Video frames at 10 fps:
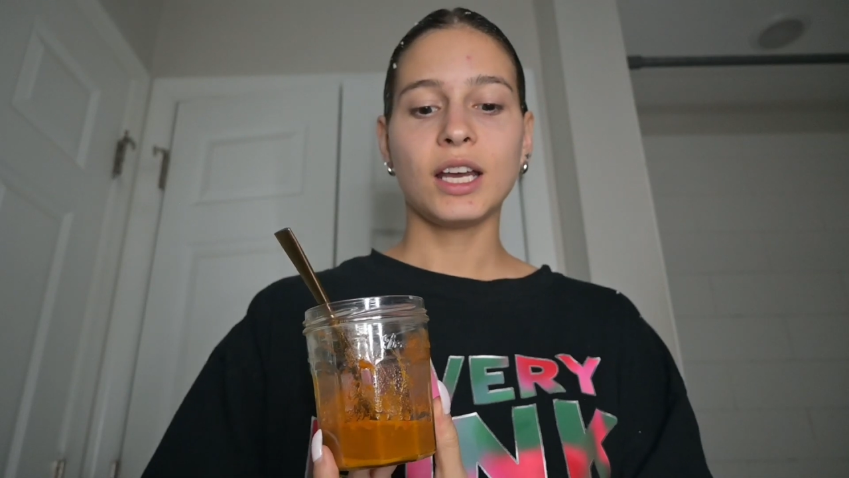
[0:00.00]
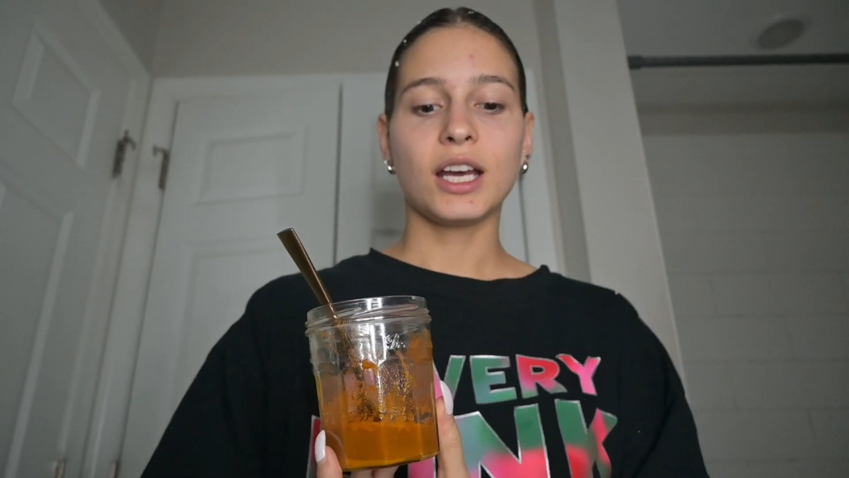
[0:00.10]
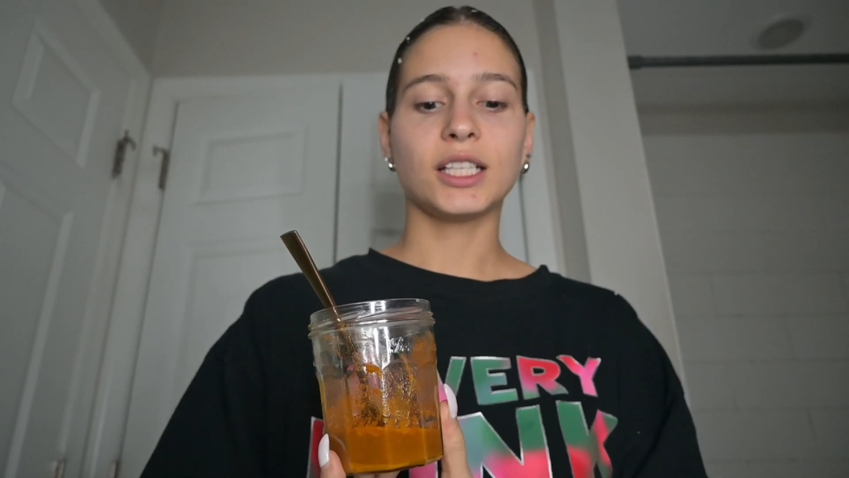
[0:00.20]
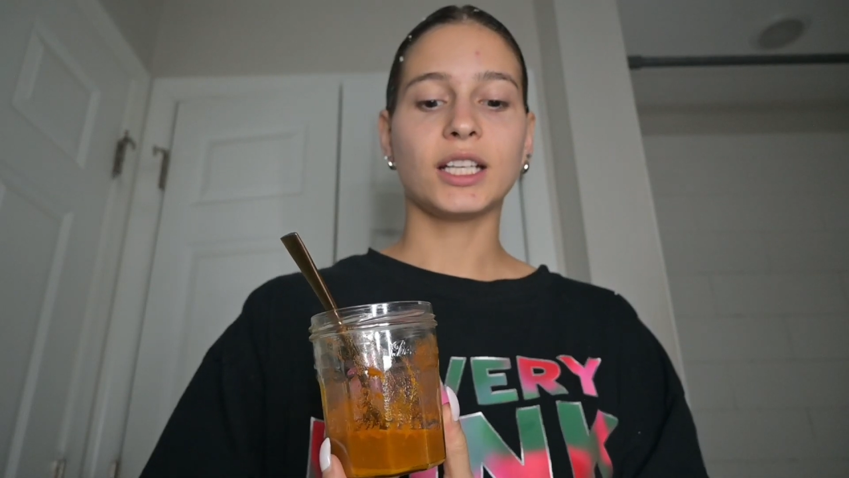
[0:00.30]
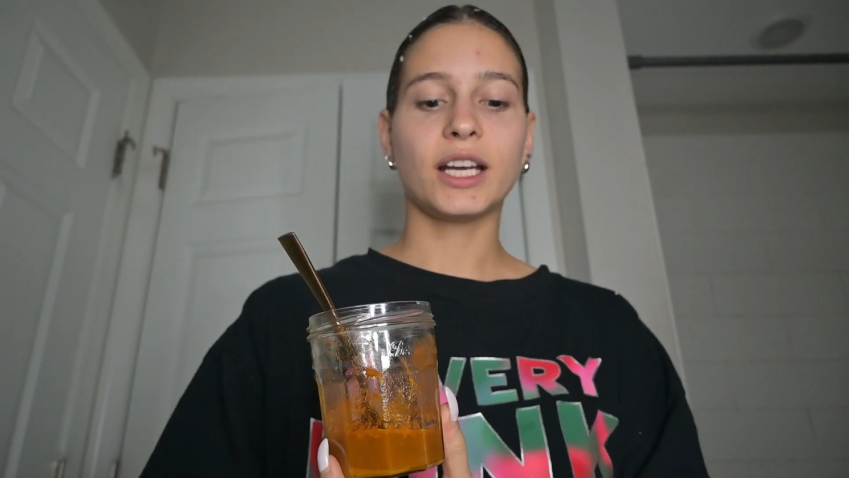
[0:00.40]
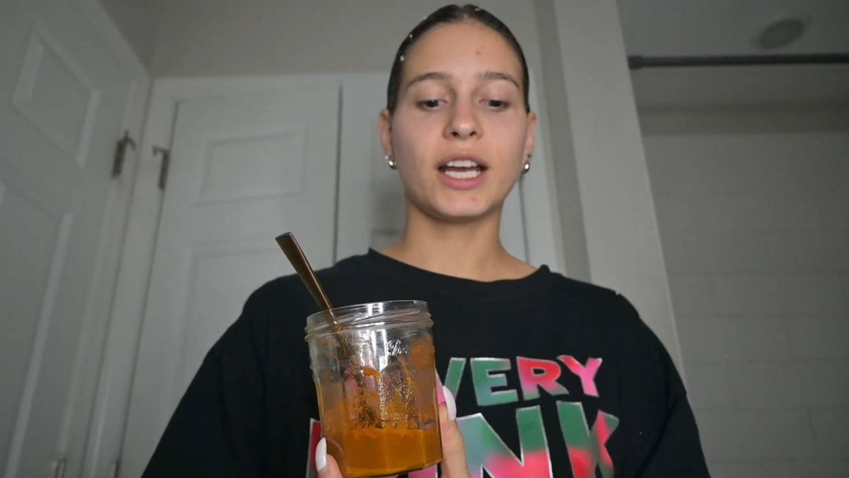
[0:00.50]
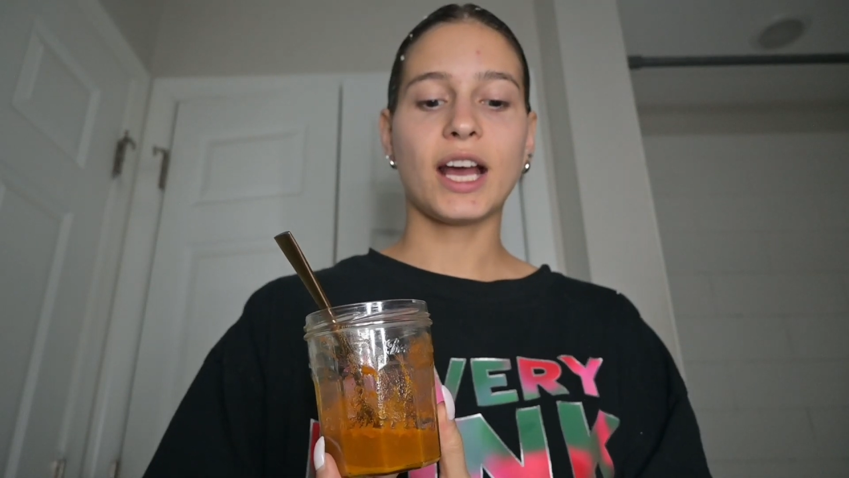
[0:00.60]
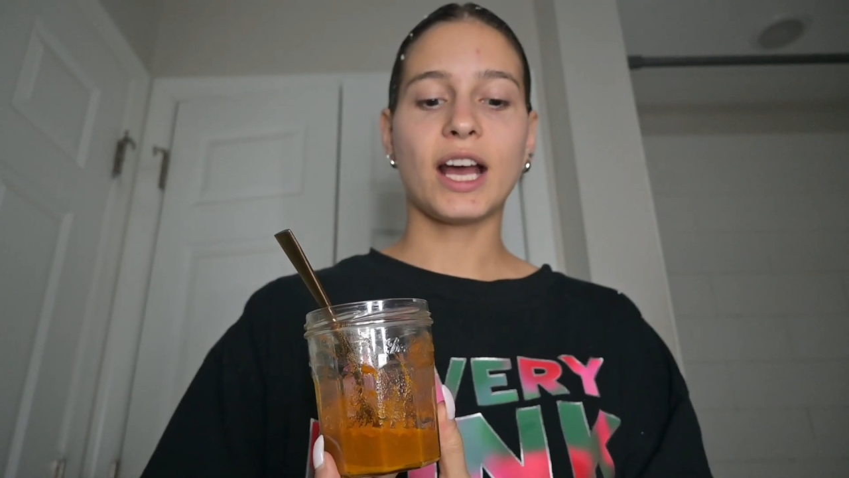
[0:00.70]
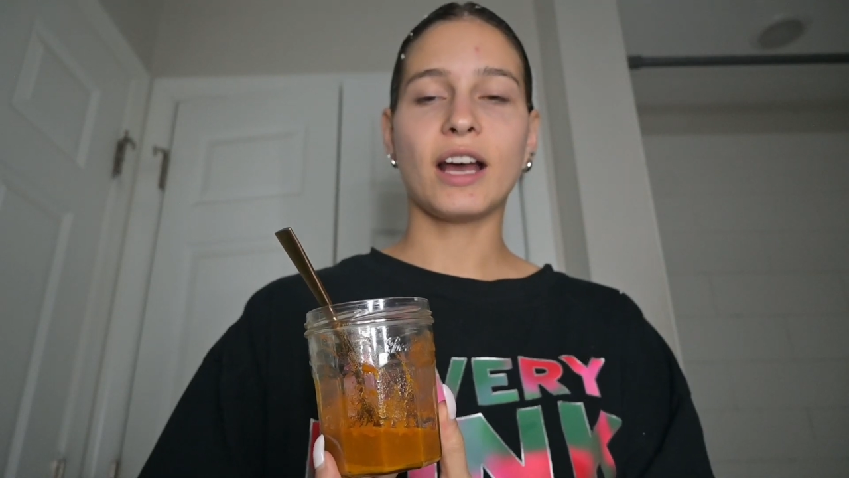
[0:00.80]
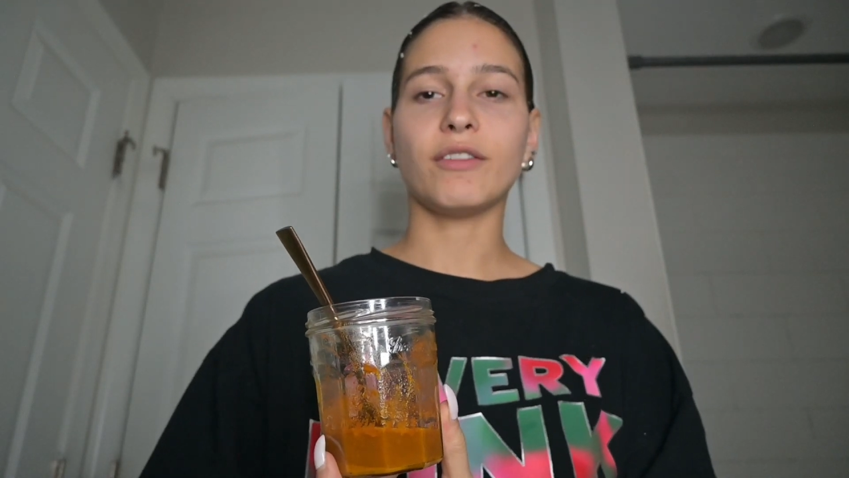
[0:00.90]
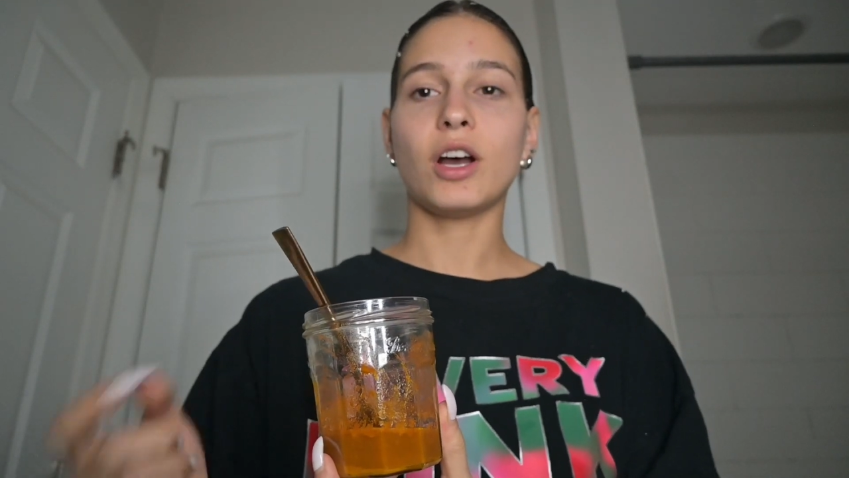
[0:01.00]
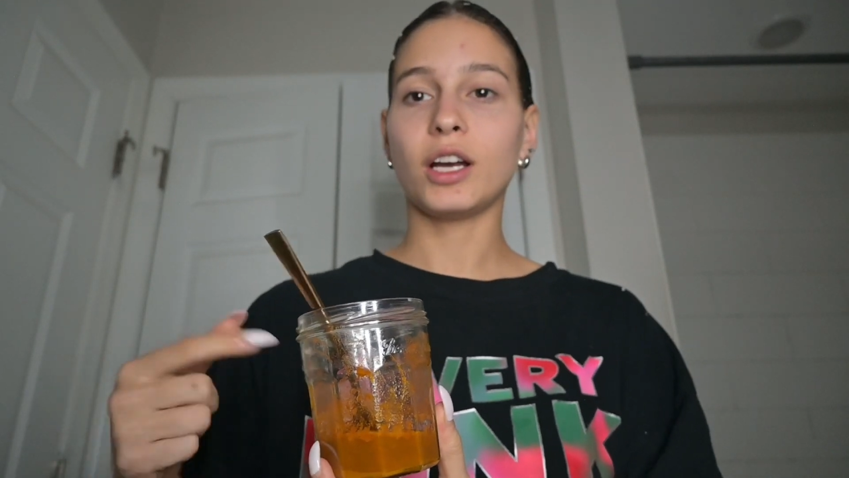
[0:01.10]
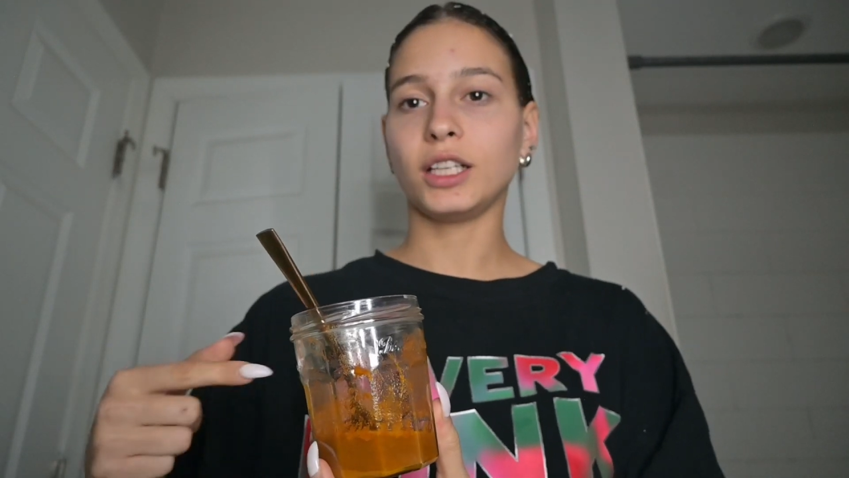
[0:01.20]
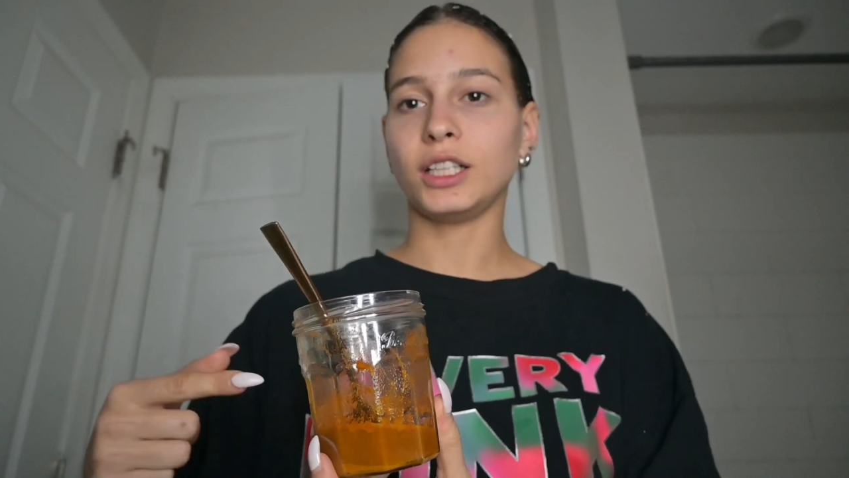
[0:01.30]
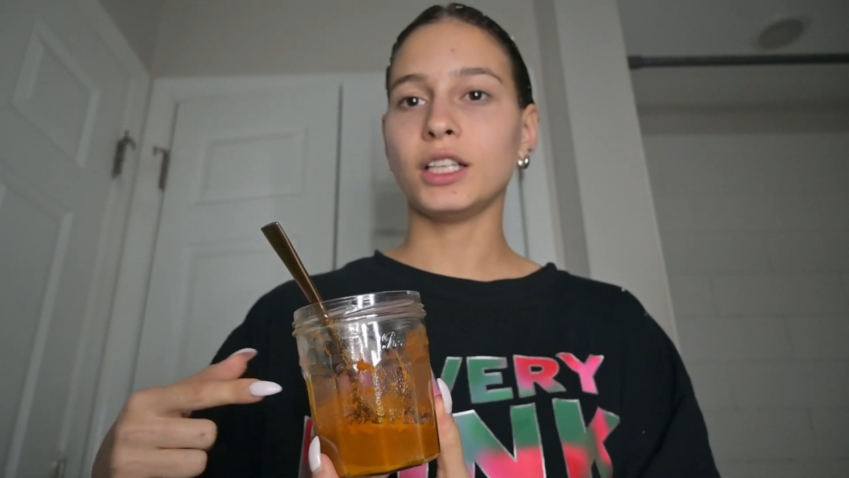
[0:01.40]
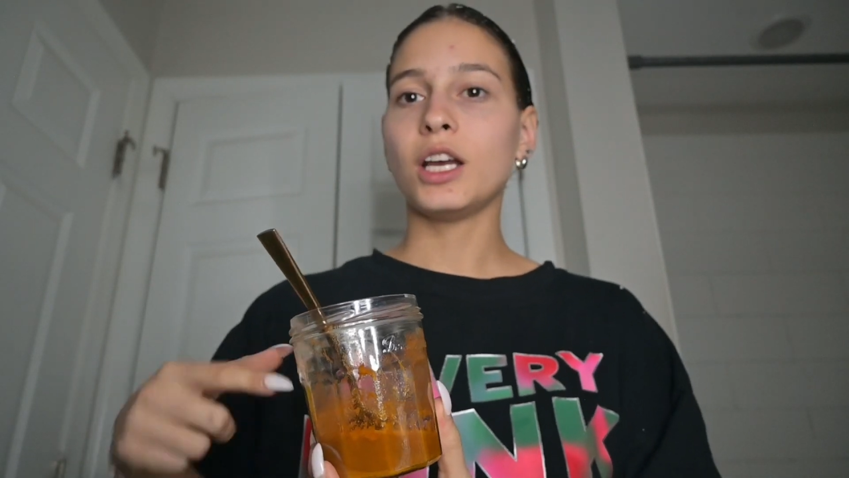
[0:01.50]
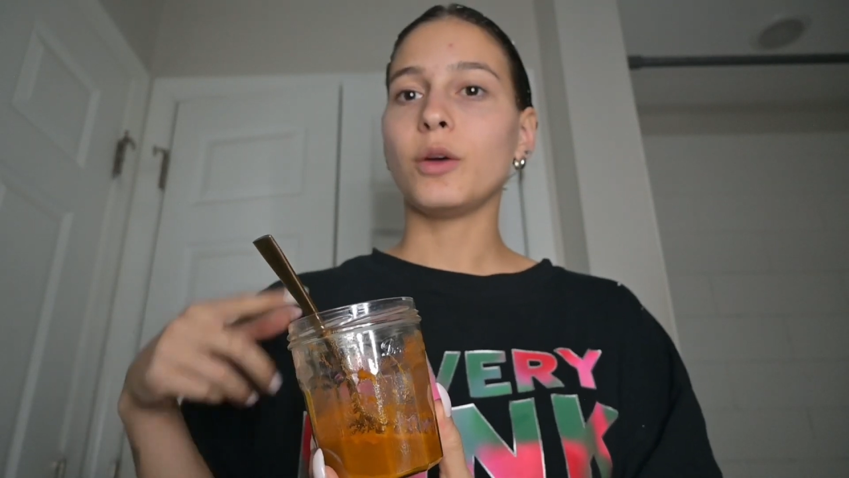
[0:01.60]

And then I have honey,